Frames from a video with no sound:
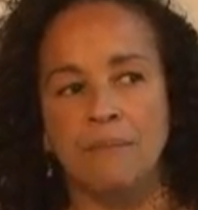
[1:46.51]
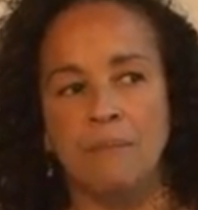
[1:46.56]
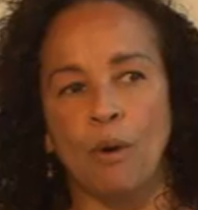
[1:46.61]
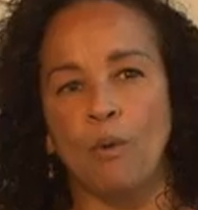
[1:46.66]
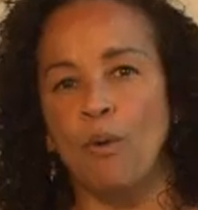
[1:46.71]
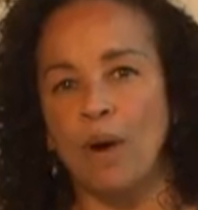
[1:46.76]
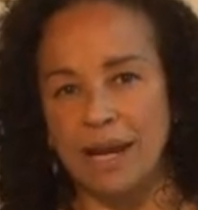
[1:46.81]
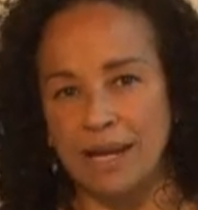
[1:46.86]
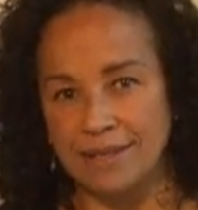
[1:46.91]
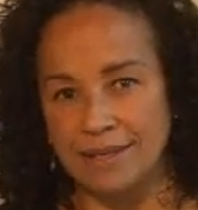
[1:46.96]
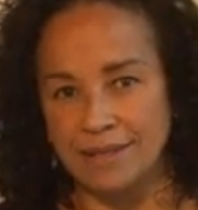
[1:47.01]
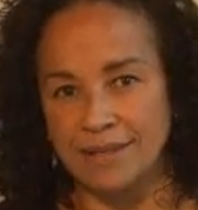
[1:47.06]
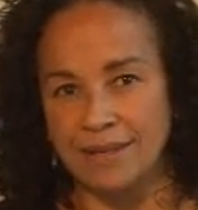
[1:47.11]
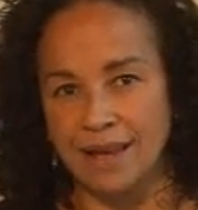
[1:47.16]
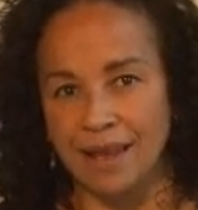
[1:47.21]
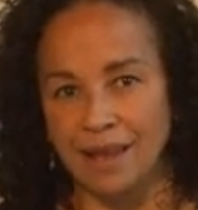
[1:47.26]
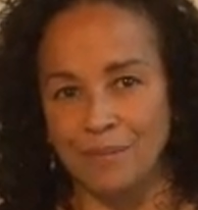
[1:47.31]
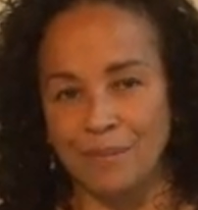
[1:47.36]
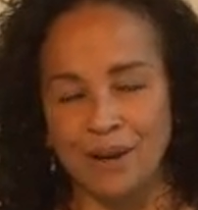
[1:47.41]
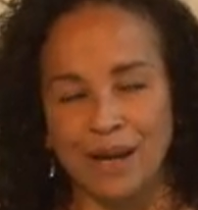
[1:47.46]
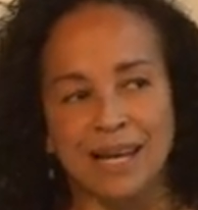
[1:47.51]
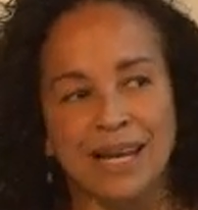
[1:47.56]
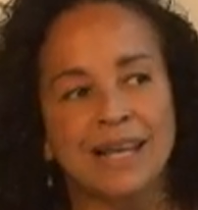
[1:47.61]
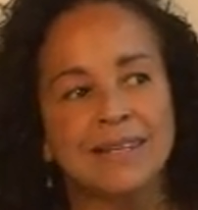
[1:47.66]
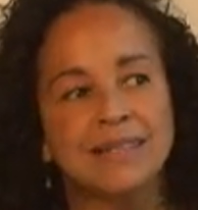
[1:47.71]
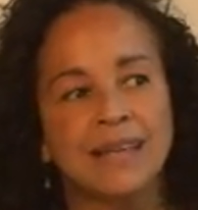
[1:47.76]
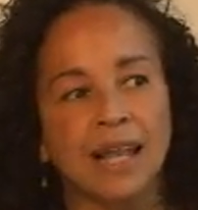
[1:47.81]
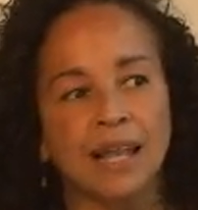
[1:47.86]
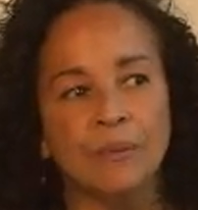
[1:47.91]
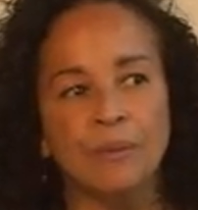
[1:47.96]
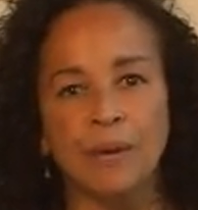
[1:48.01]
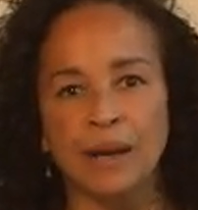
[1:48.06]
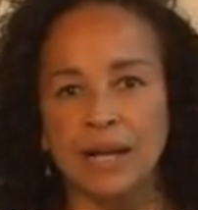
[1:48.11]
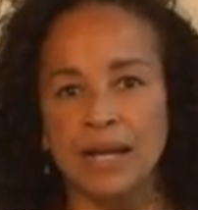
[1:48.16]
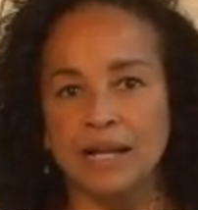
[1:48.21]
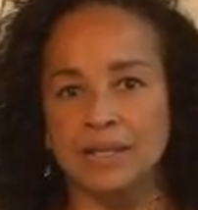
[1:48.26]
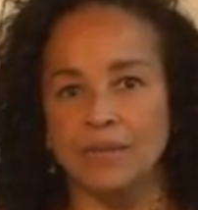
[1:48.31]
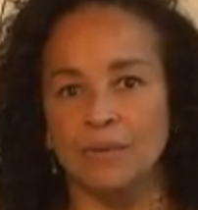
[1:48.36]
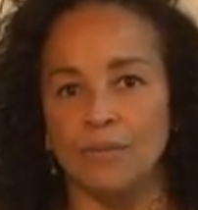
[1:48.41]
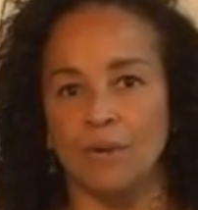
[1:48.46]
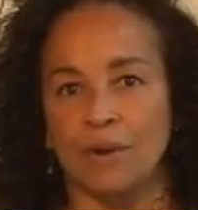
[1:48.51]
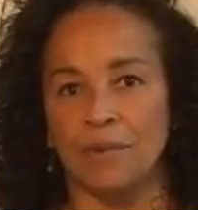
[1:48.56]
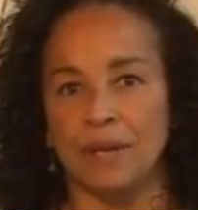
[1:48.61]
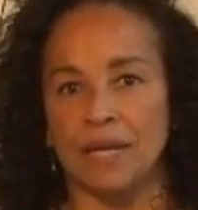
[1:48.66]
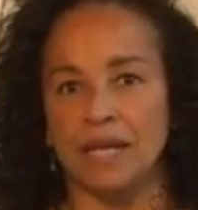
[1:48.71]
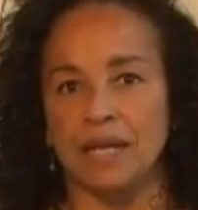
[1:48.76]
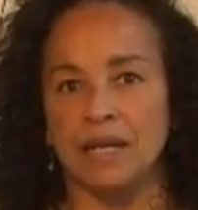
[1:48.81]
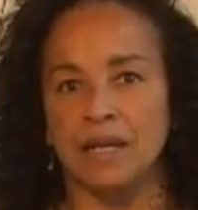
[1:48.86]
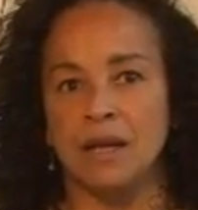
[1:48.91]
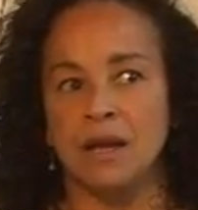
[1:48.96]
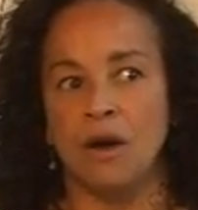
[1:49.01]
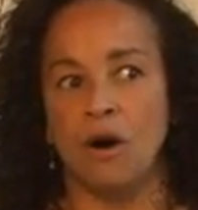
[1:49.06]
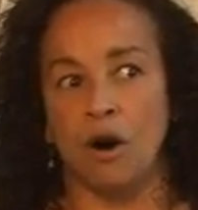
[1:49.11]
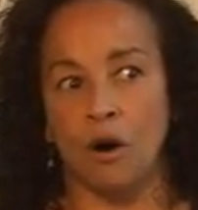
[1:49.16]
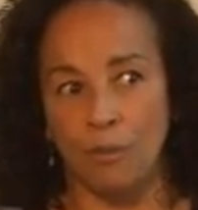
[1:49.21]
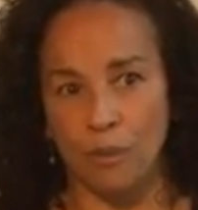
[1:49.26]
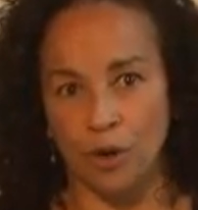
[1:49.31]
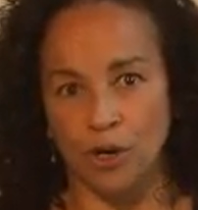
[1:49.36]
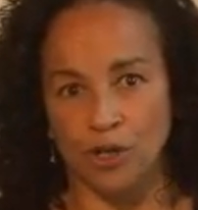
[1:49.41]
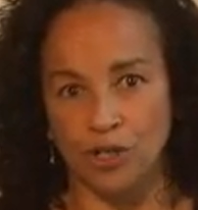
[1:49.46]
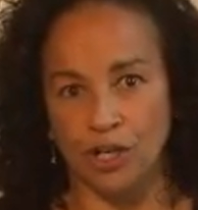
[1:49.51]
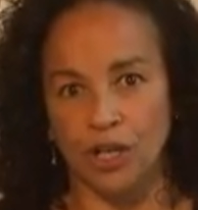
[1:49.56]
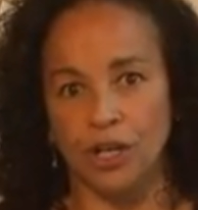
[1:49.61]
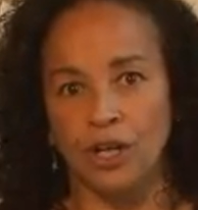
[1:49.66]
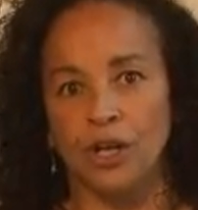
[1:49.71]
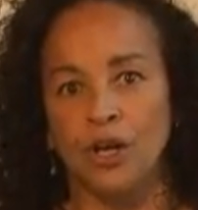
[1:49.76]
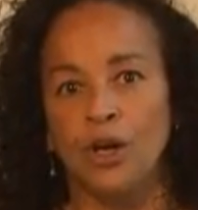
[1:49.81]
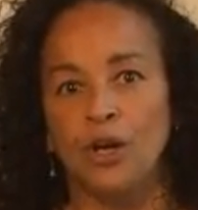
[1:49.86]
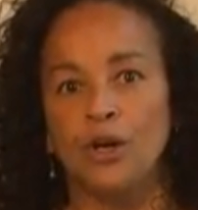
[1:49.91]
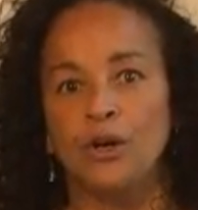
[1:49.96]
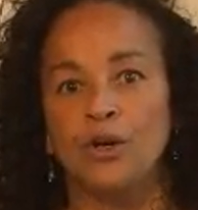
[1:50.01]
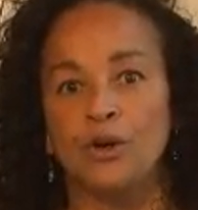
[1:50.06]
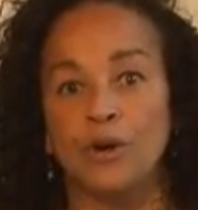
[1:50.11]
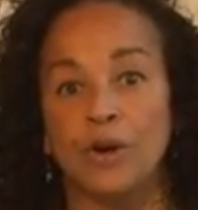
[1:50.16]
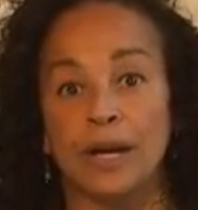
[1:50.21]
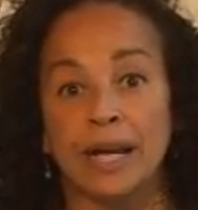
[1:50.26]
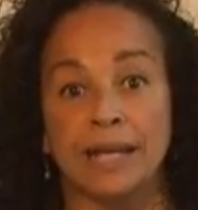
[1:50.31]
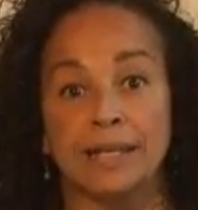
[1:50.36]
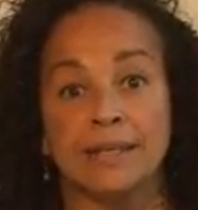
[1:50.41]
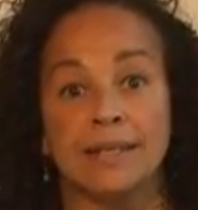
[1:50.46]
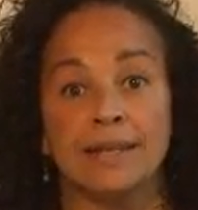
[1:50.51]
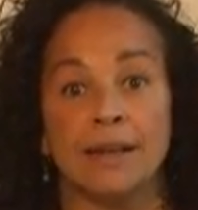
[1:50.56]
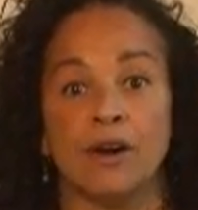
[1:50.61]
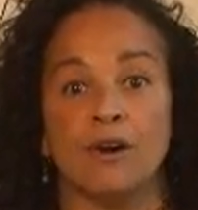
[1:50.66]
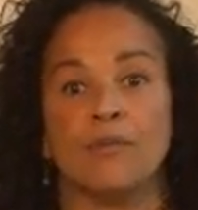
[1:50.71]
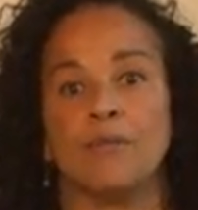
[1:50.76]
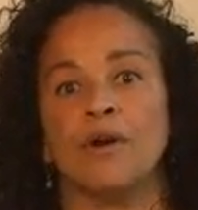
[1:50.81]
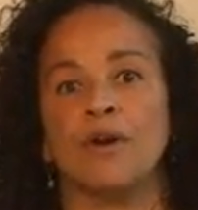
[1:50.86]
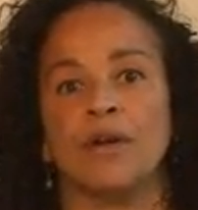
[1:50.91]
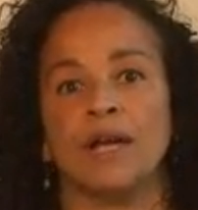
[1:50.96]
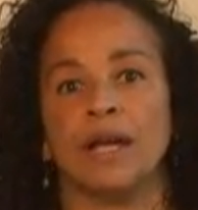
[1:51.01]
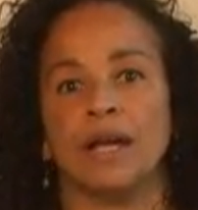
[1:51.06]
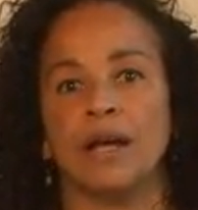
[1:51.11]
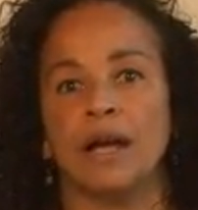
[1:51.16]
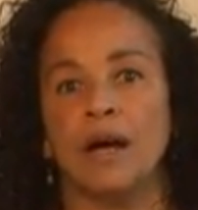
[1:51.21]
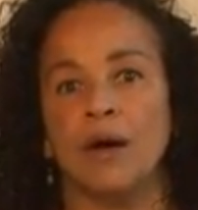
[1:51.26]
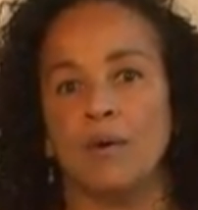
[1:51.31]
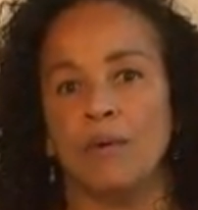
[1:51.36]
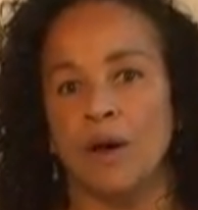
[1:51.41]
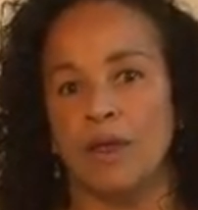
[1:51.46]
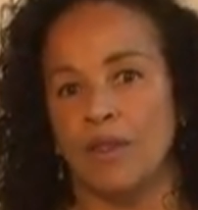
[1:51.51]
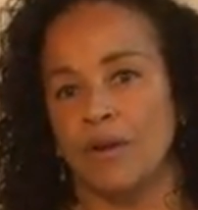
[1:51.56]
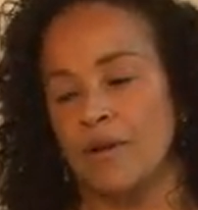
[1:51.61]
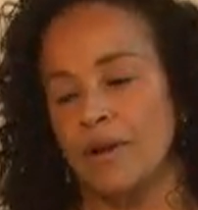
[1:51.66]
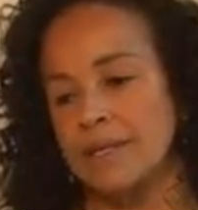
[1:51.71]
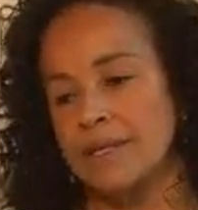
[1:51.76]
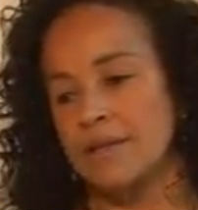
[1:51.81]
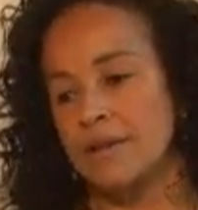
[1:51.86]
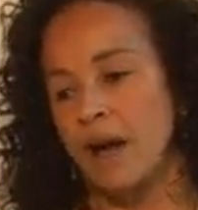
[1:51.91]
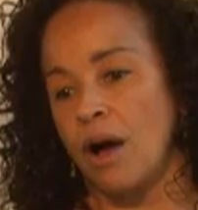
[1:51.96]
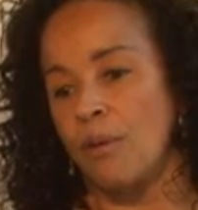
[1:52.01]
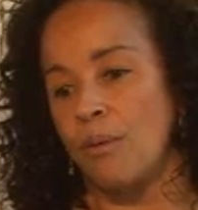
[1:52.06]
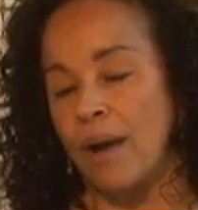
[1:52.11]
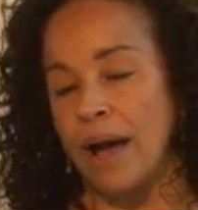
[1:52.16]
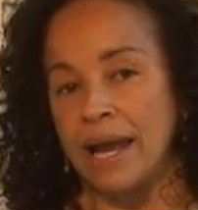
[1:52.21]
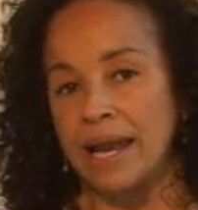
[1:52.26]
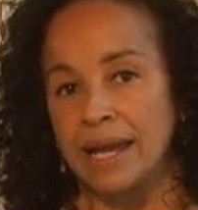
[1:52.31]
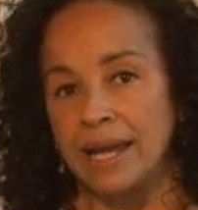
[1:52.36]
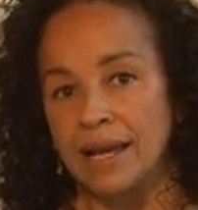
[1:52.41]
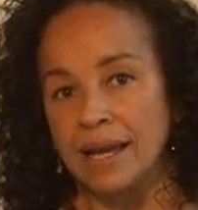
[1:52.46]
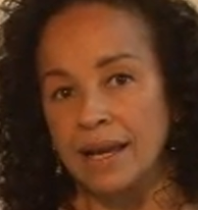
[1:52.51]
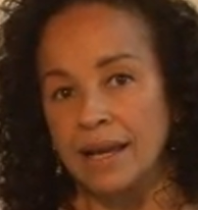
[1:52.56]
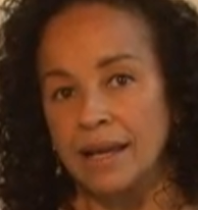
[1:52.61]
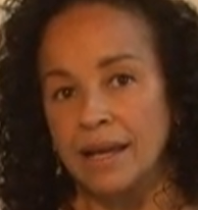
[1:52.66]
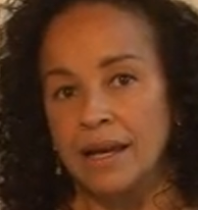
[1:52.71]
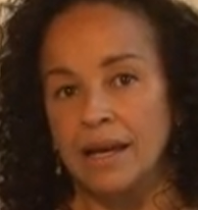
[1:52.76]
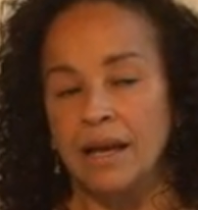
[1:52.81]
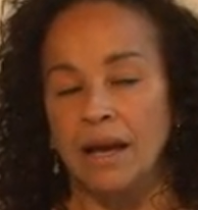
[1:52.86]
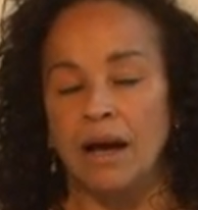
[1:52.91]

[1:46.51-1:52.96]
But what is a celebrant? A celebrant is a woman or a person who creates ceremony, whether it's a wedding,